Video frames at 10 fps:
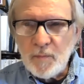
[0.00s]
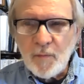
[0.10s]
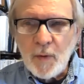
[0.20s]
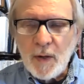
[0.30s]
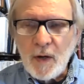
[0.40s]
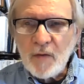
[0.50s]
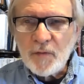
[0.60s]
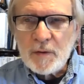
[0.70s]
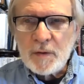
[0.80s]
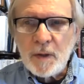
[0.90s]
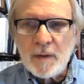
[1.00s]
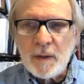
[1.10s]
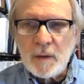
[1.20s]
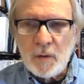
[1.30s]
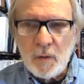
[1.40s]
very often say
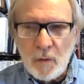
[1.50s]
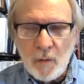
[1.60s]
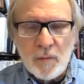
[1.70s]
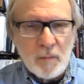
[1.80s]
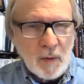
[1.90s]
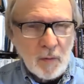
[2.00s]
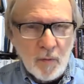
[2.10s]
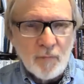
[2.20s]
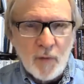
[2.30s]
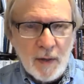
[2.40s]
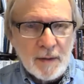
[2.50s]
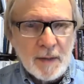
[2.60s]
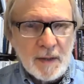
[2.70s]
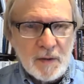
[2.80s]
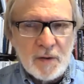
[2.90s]
that, you know, they
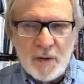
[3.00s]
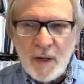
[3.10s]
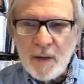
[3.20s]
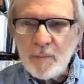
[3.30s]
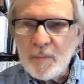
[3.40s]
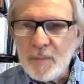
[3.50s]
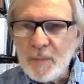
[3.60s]
recognize his name.